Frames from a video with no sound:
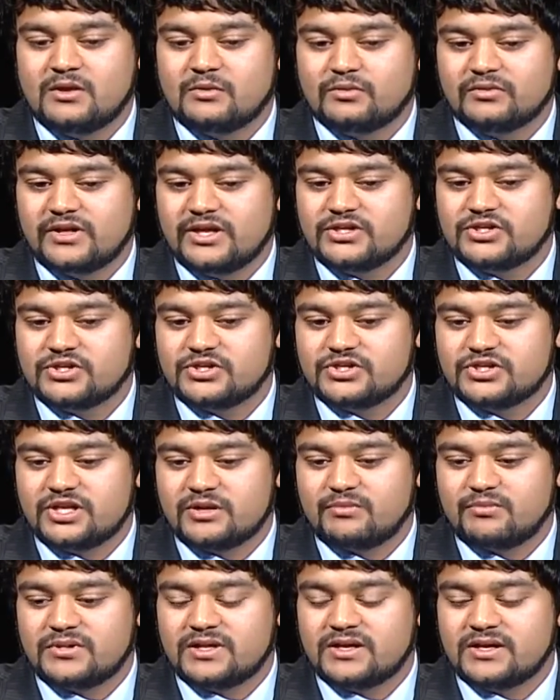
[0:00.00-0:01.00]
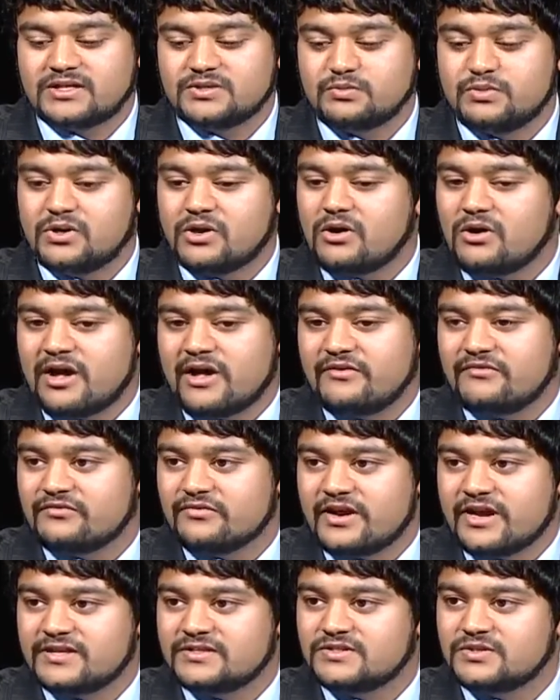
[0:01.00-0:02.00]
relationship because we all had
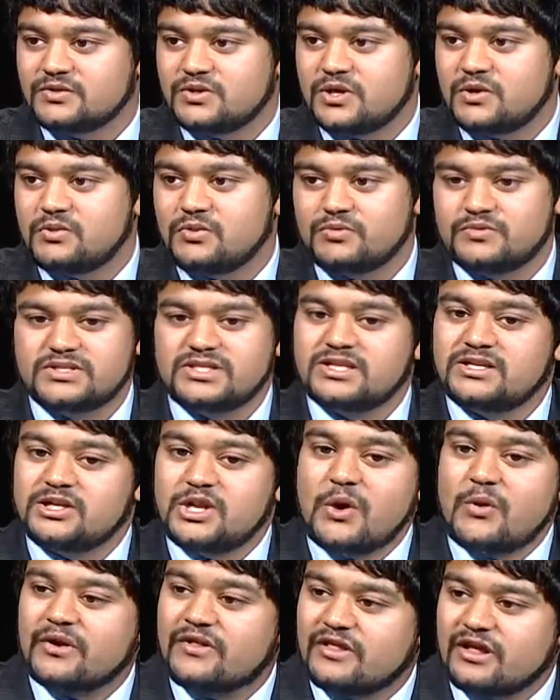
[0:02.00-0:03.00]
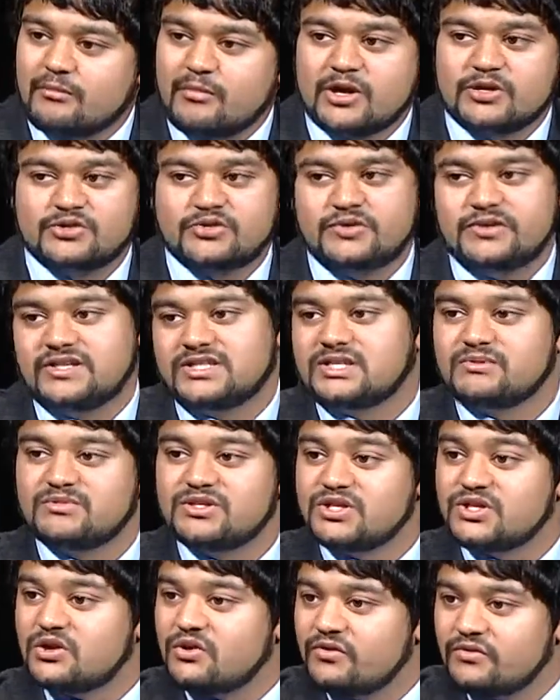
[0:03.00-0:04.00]
friends, you know, who didn't know anything about Judaism,
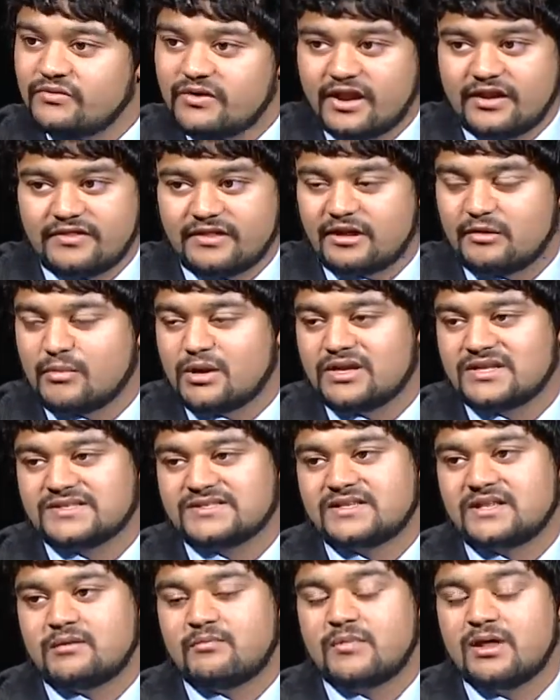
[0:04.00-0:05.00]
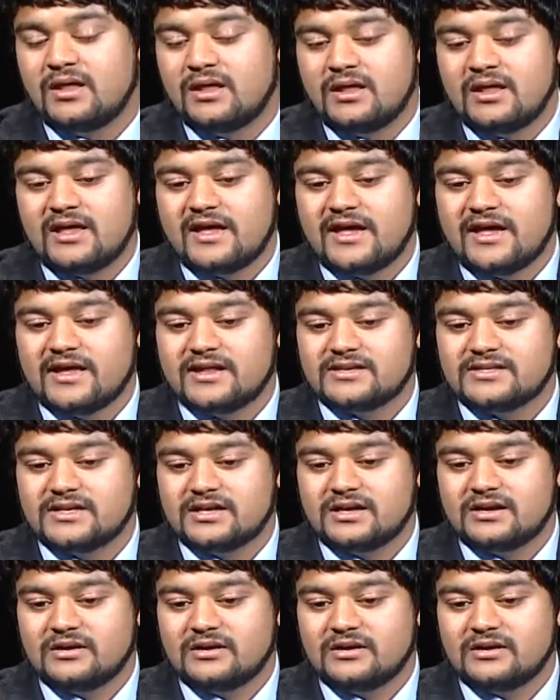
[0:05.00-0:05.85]
didn't know anything about Islam, and